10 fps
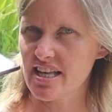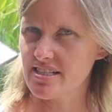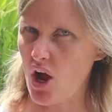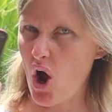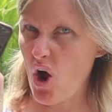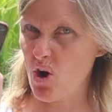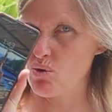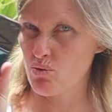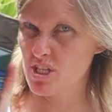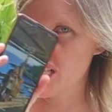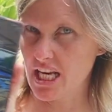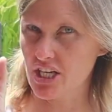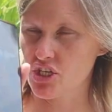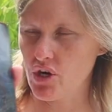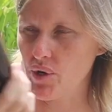has a whole
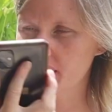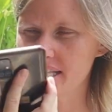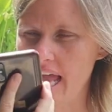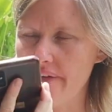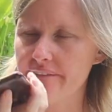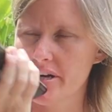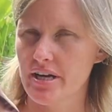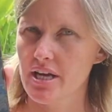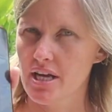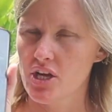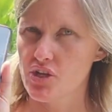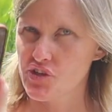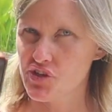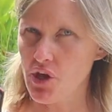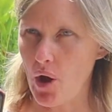section on itself.
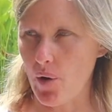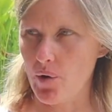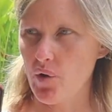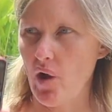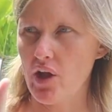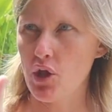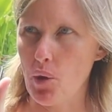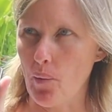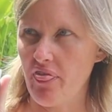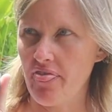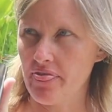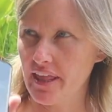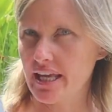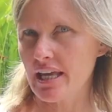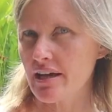So, you're
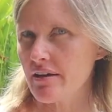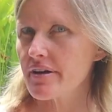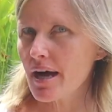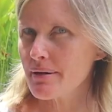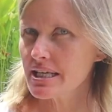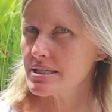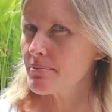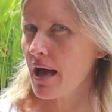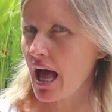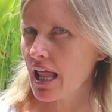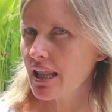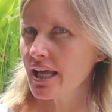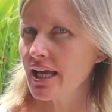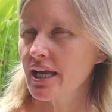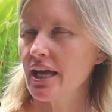thinking of coming to Bali
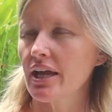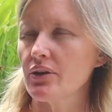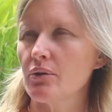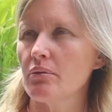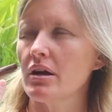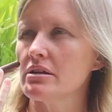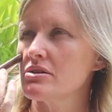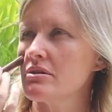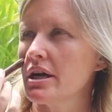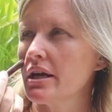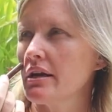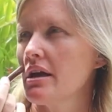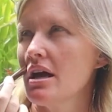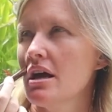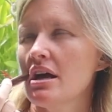and you're wondering,
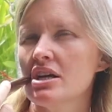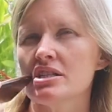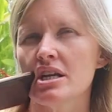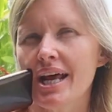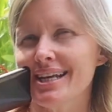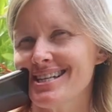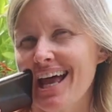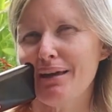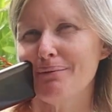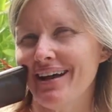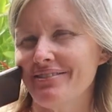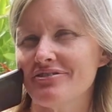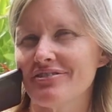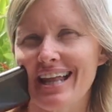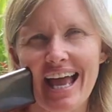should I take my
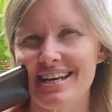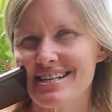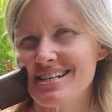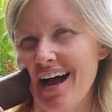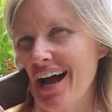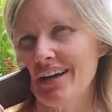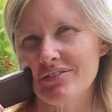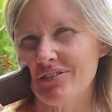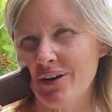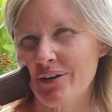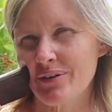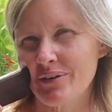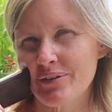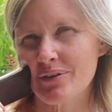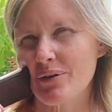flash
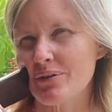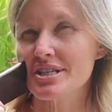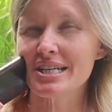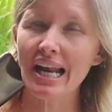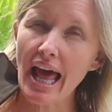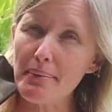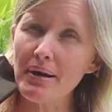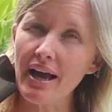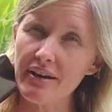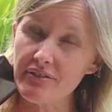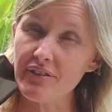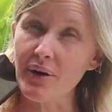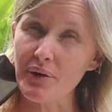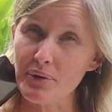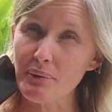iPhone or shall I buy a
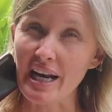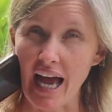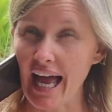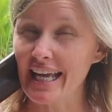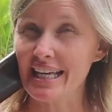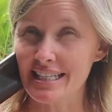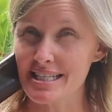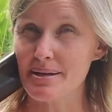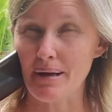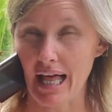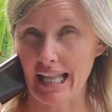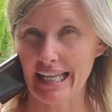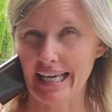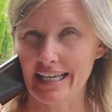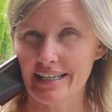phone when I get to
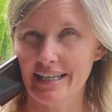Bali?